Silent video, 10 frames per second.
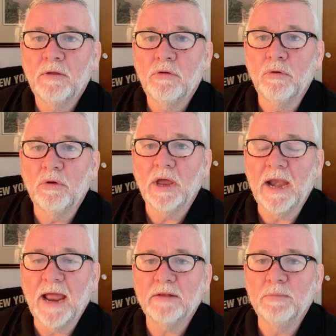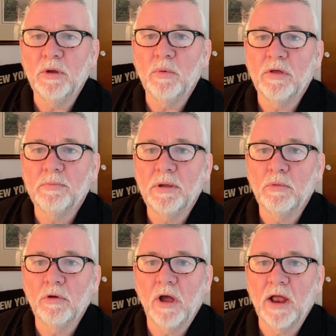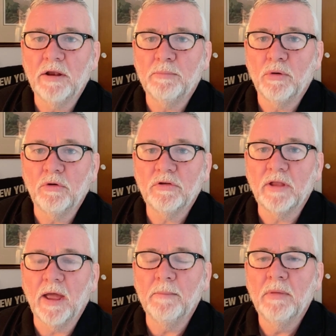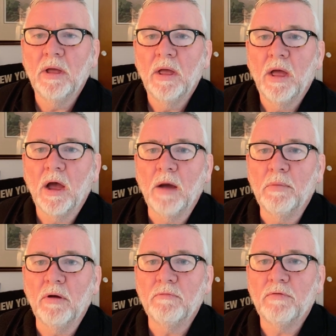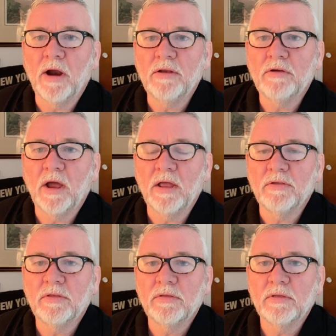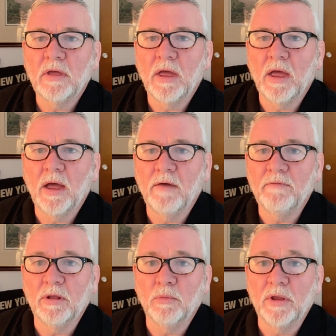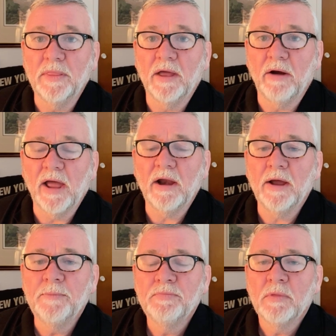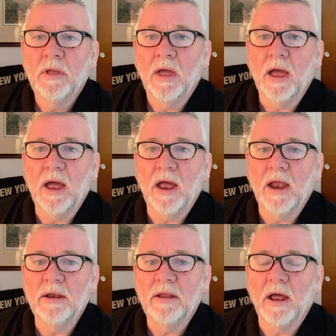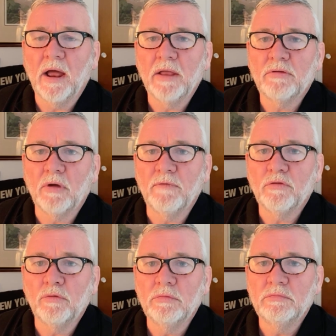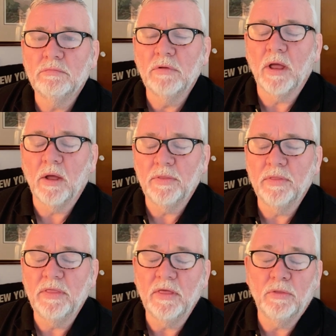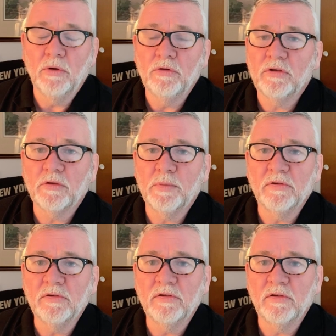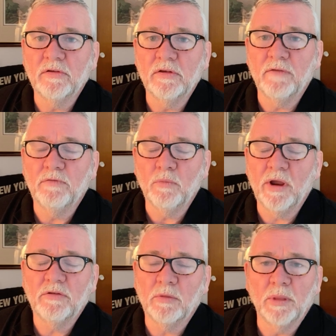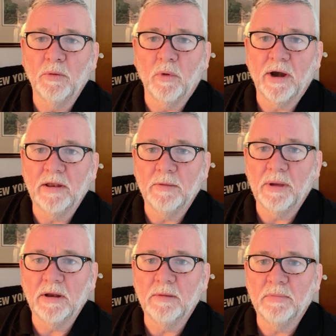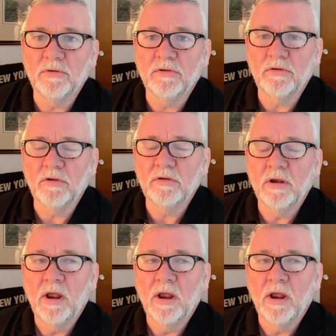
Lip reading: to connect me with people who had approached them about franchise available in their area. And so I've sold those 6 businesses in different ways. Some of them were independent businesses.